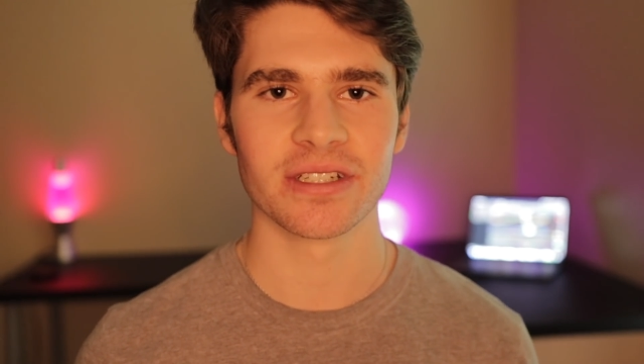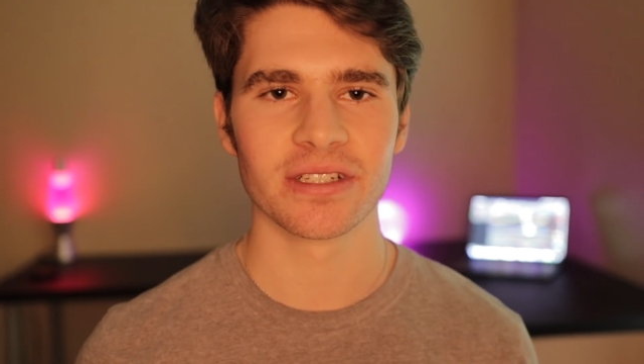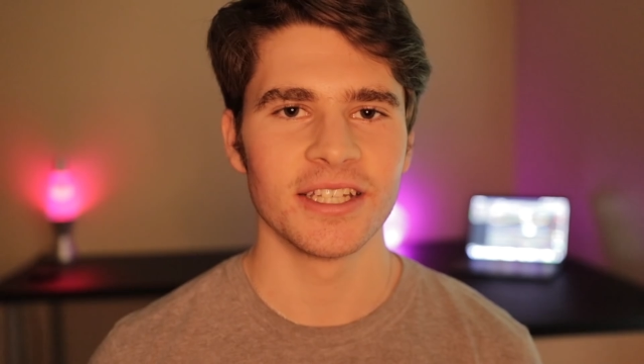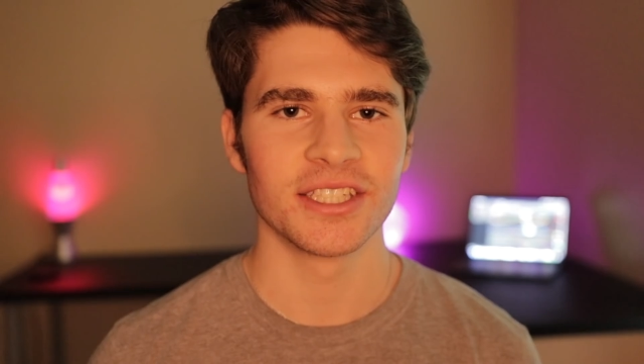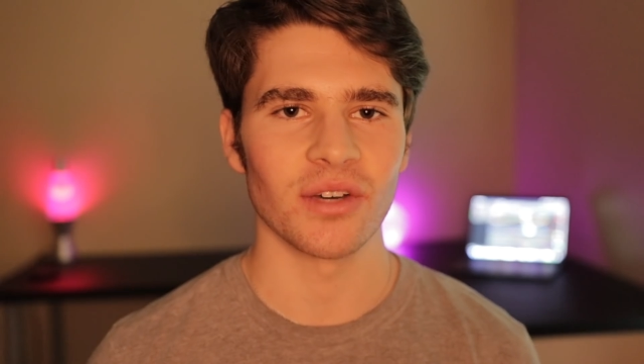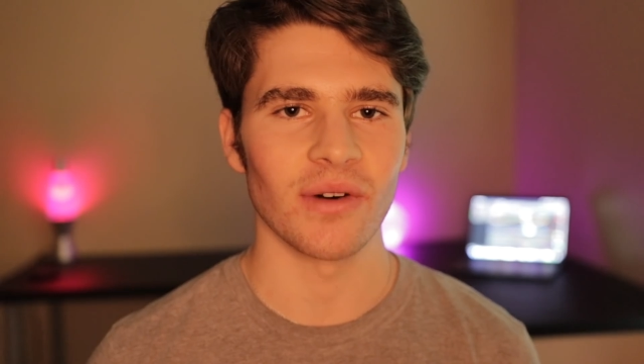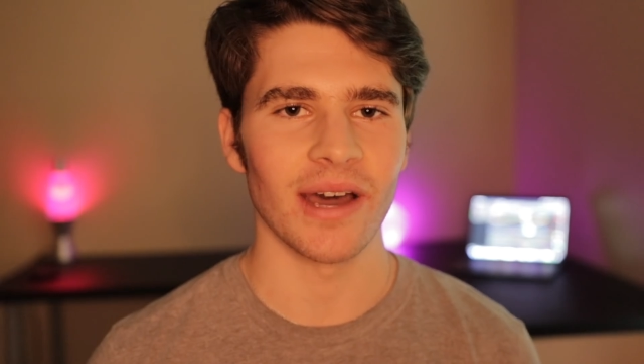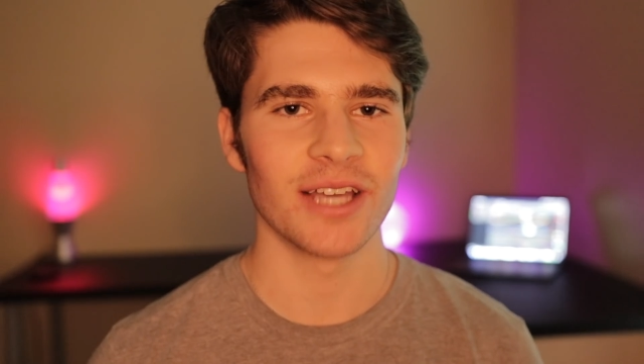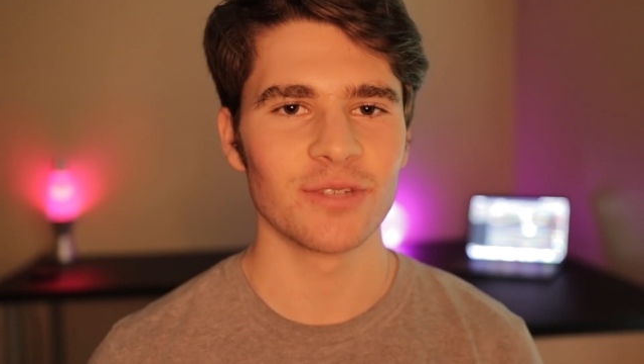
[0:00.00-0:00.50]

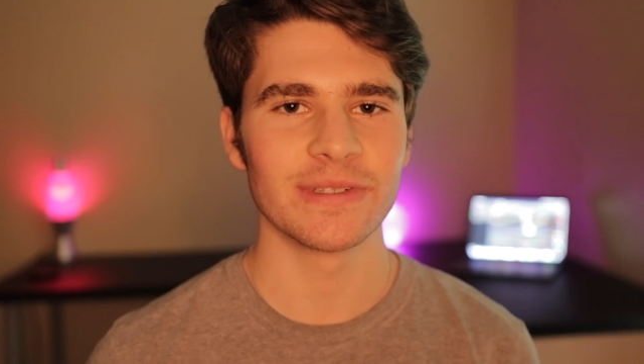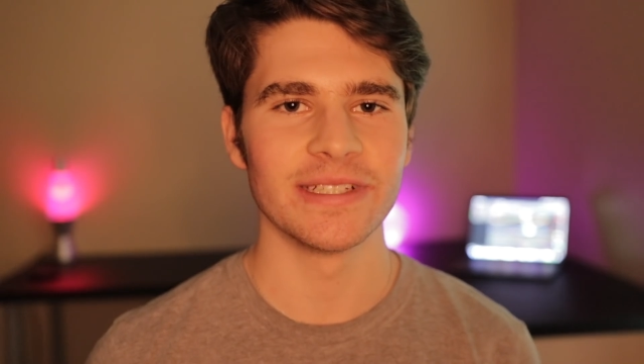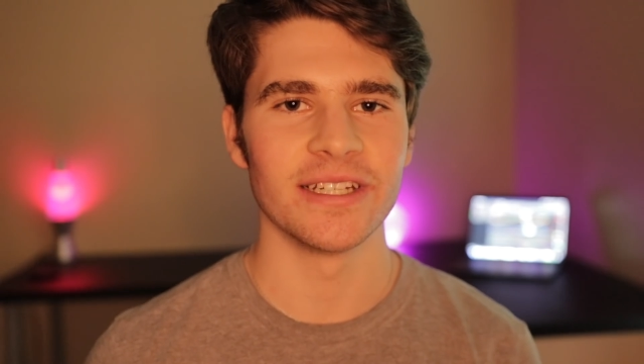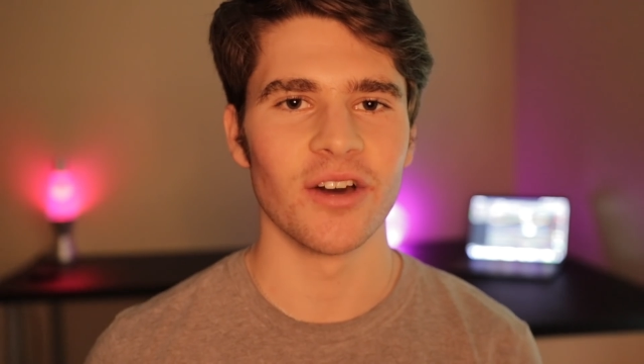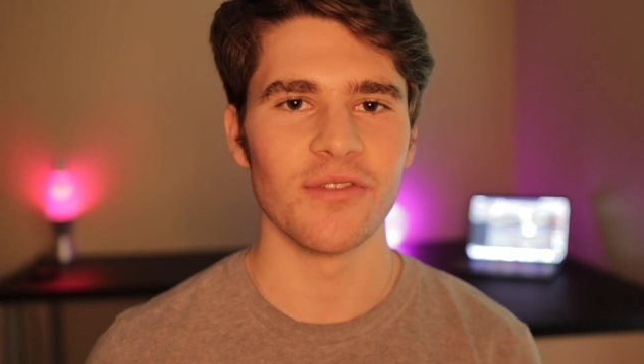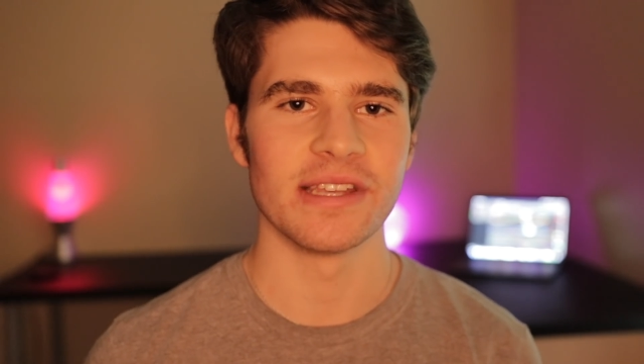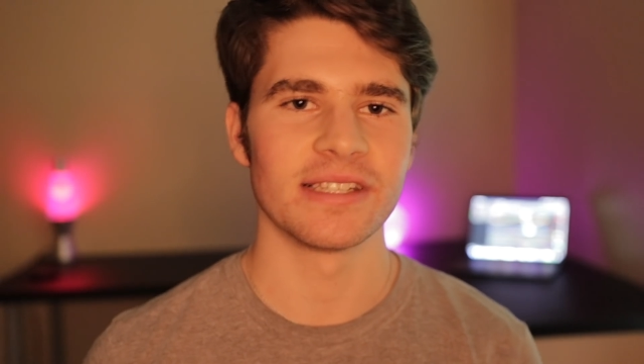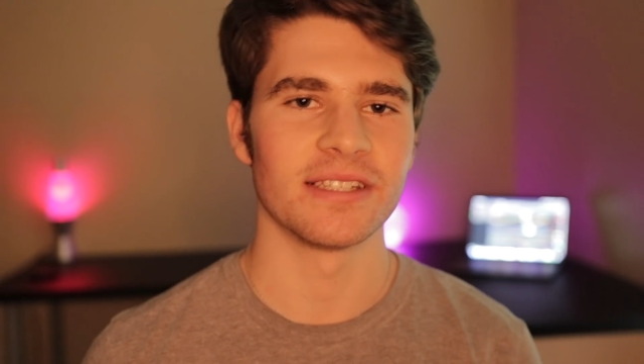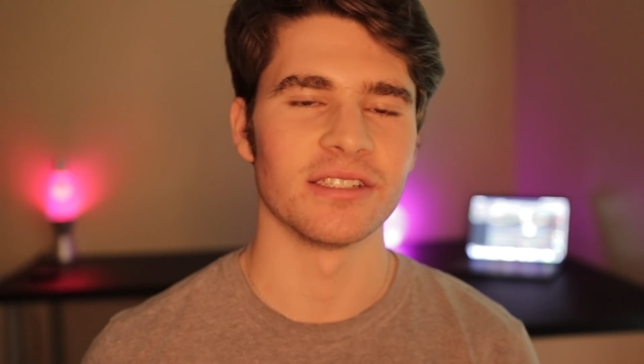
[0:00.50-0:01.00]
So as we
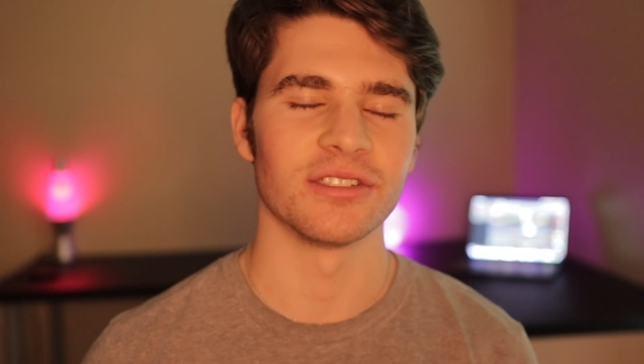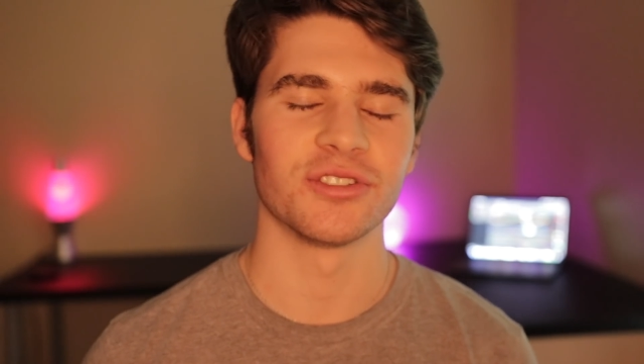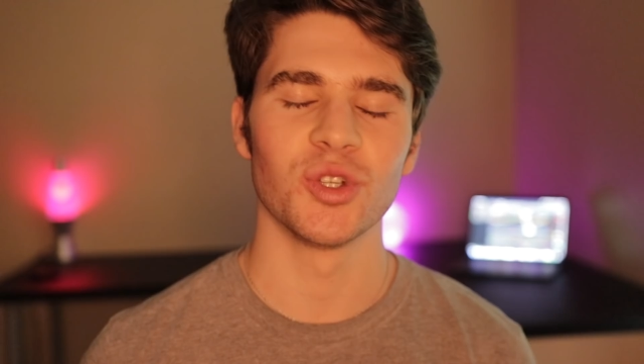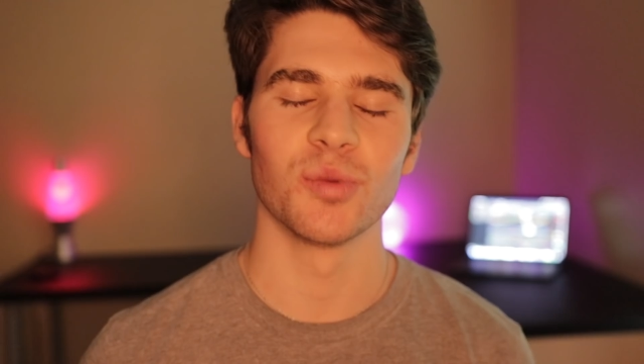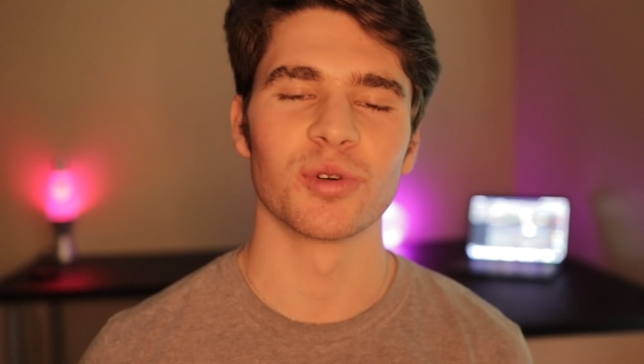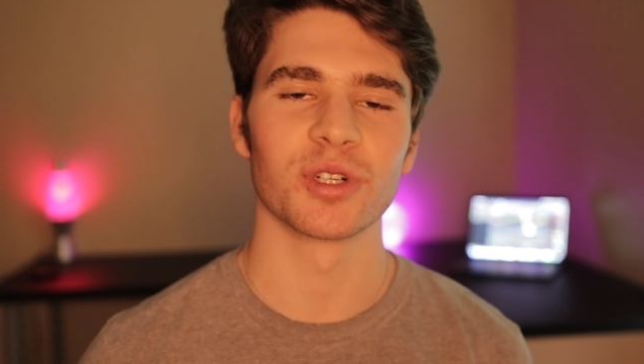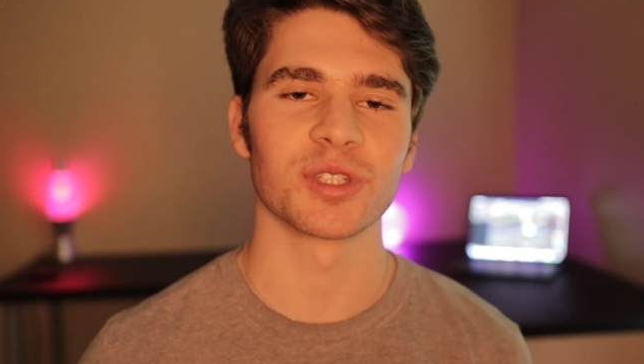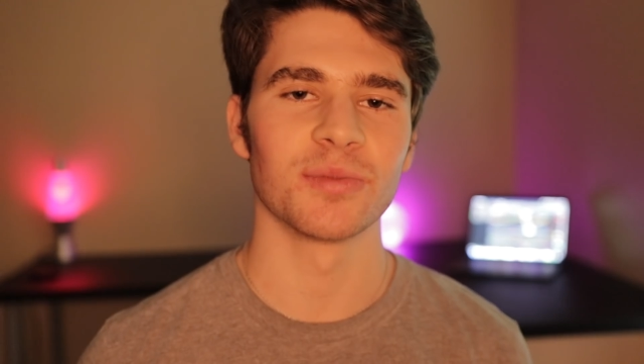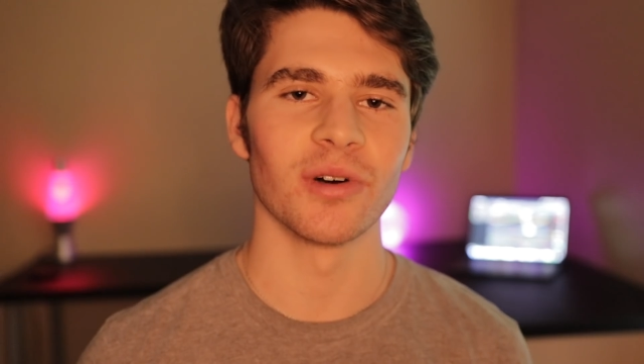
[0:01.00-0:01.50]
know, this is a
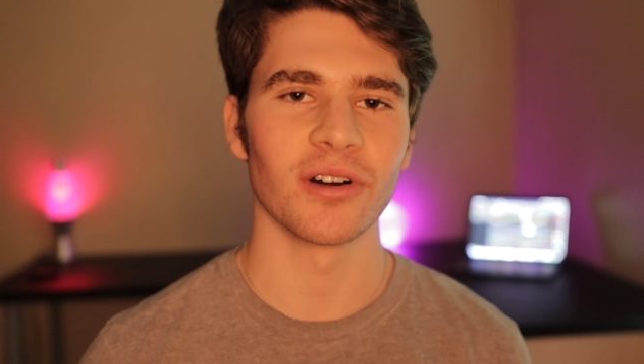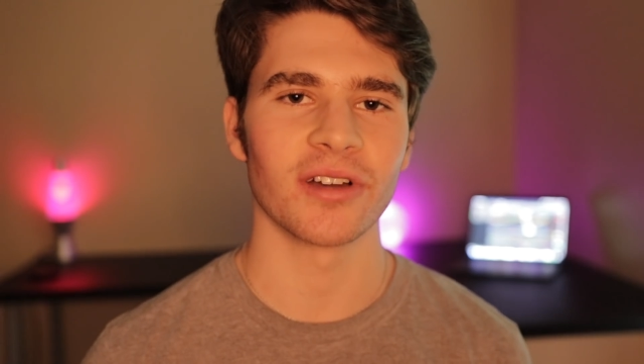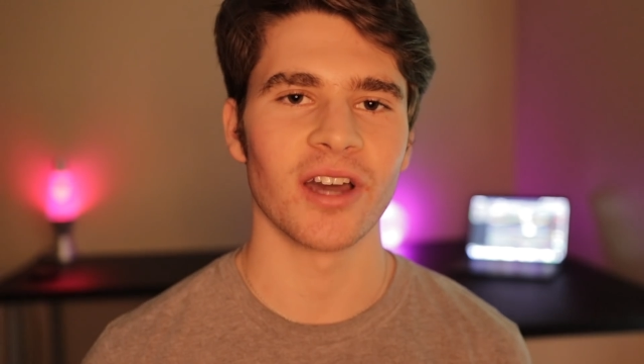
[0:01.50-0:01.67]
super small